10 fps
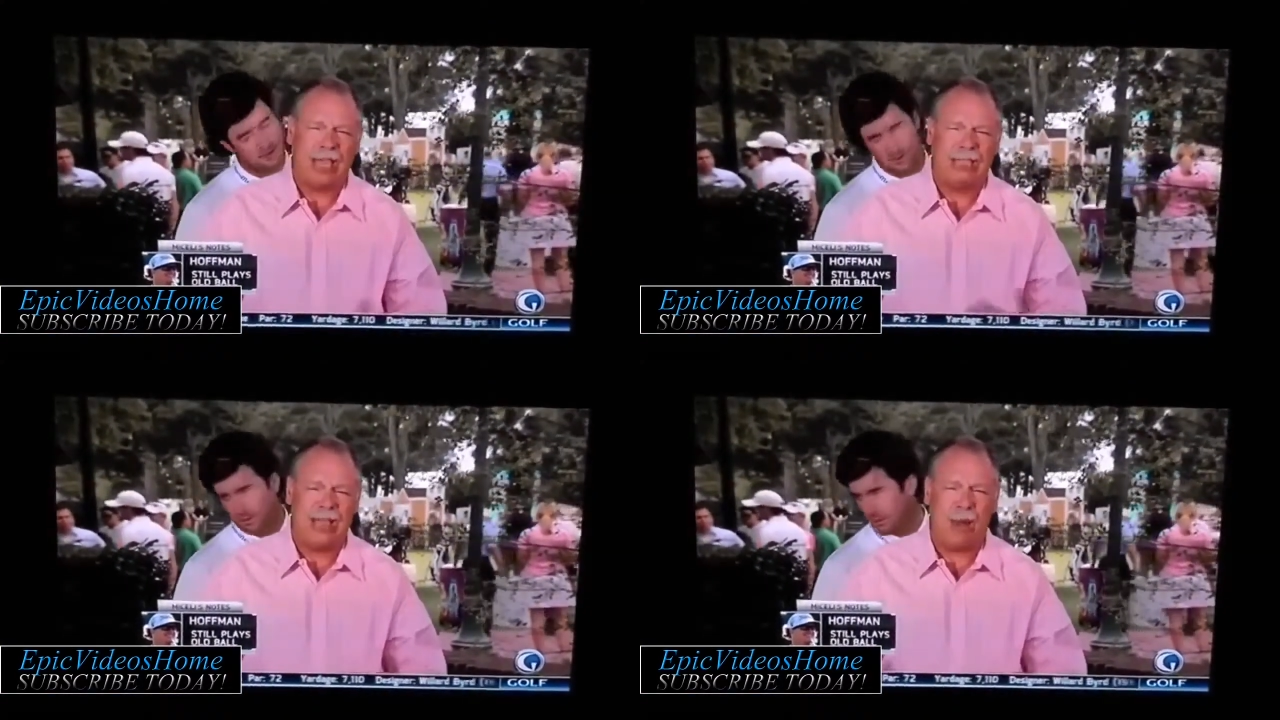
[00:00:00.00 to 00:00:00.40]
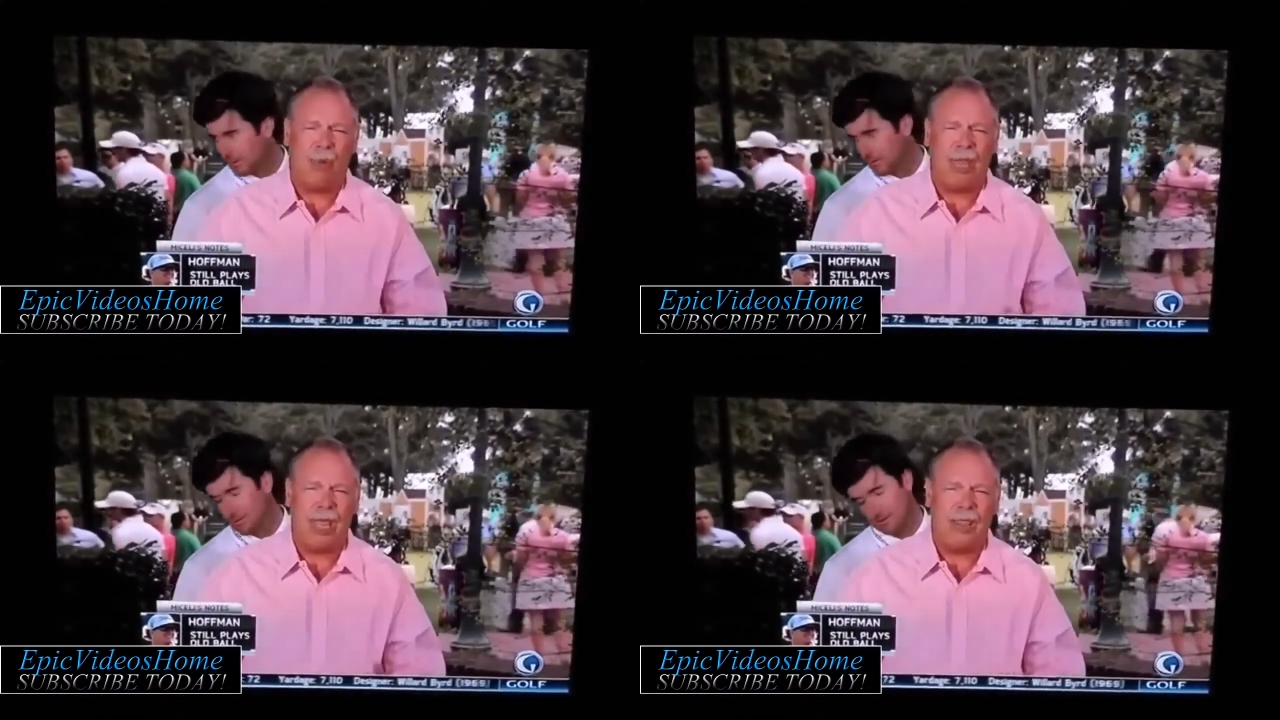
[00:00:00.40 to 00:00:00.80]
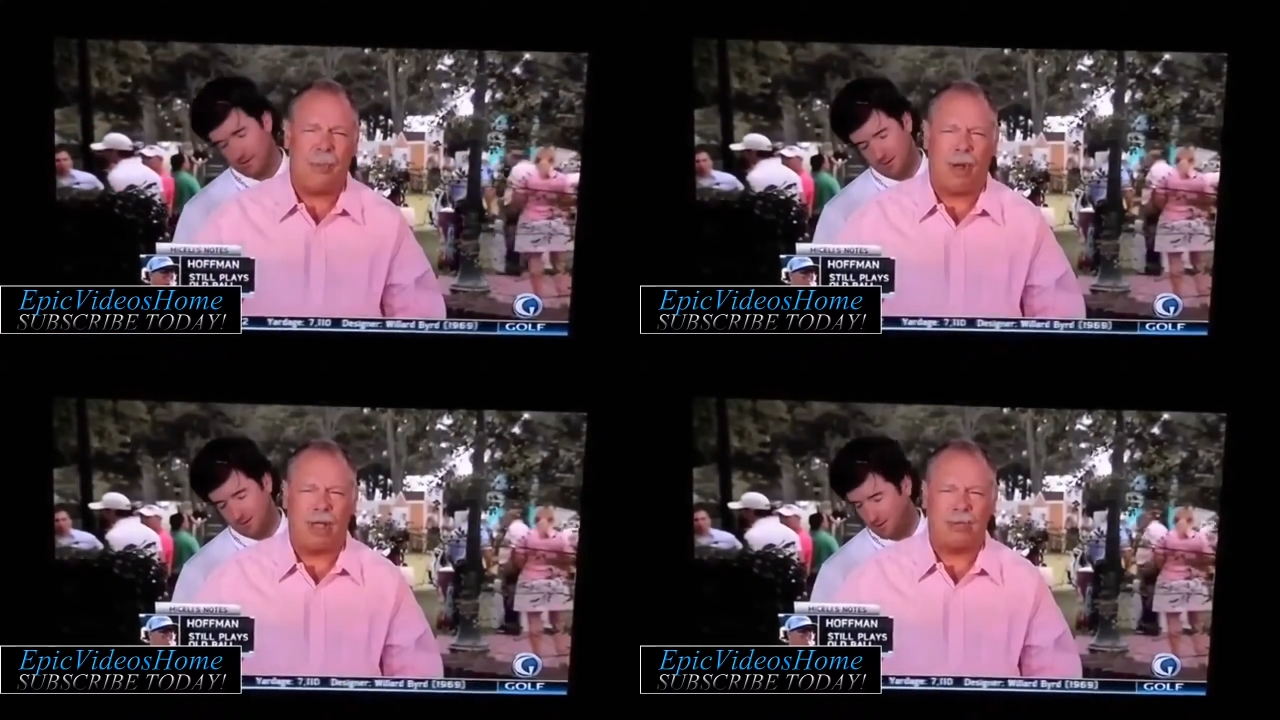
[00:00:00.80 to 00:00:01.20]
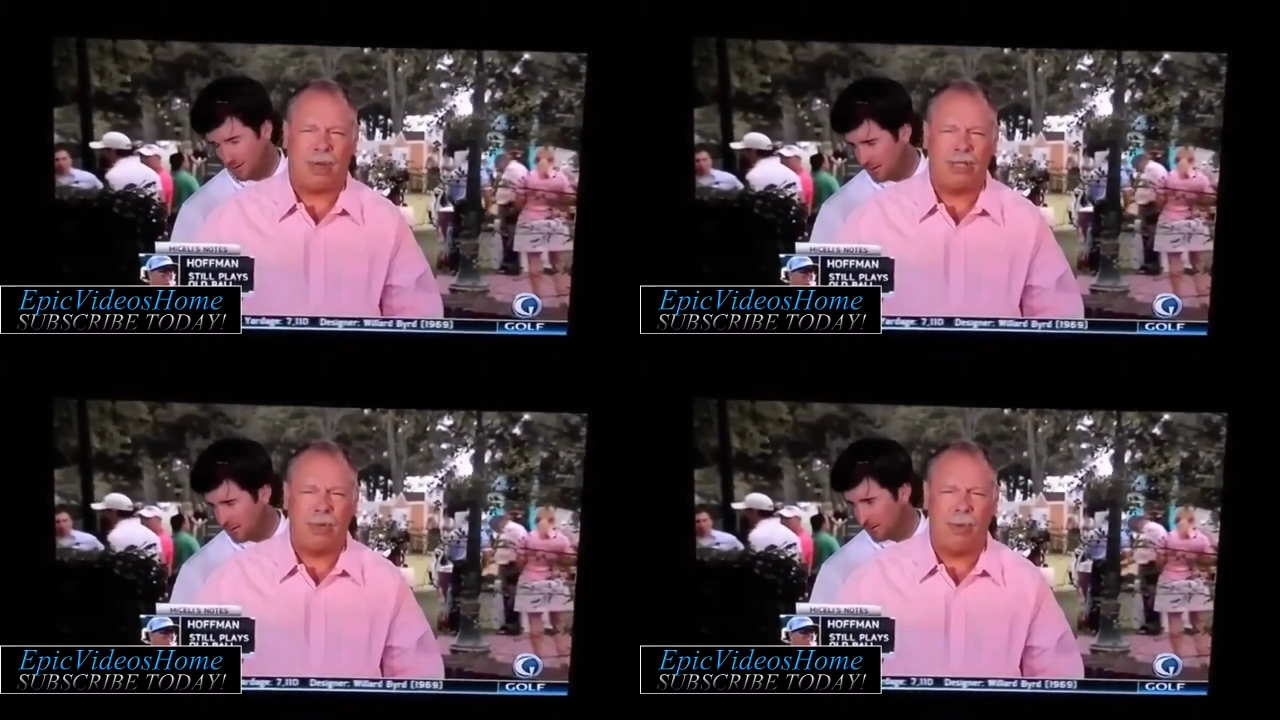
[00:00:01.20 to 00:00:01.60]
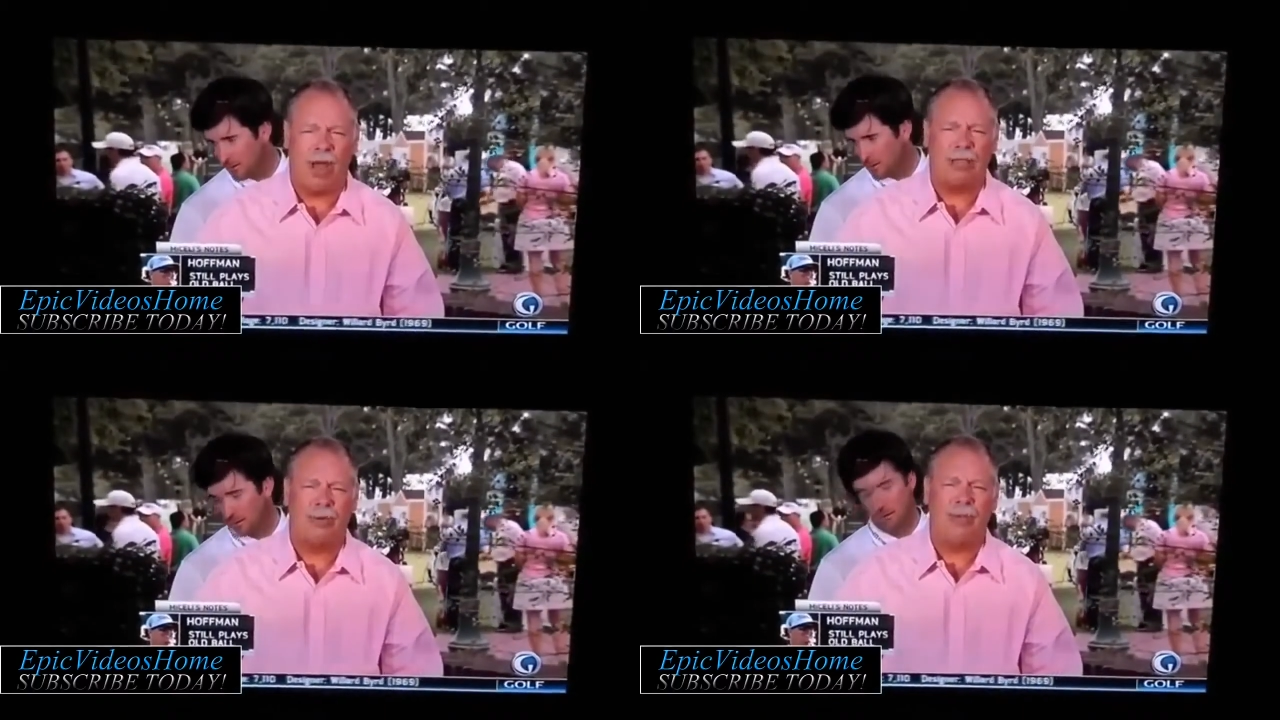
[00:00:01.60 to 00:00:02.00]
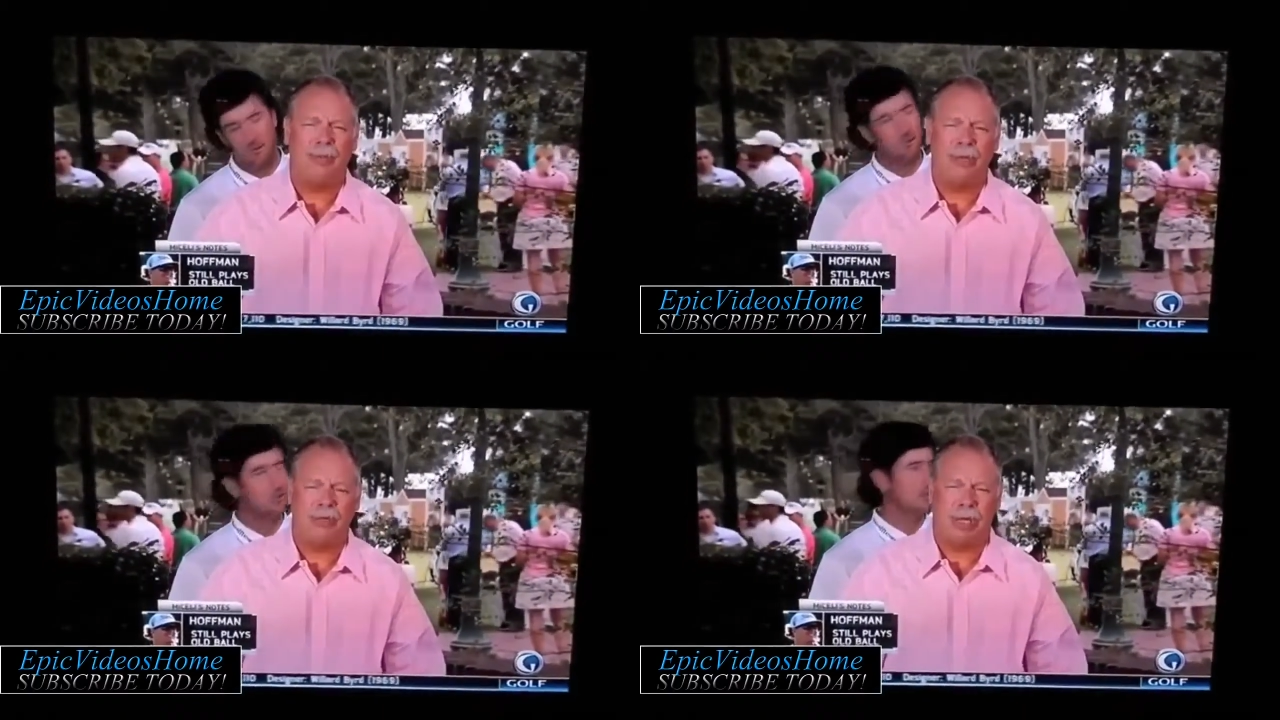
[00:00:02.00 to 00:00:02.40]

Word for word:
Speaker 1: feels like he's not really hitting the ball as well as he wants, so he's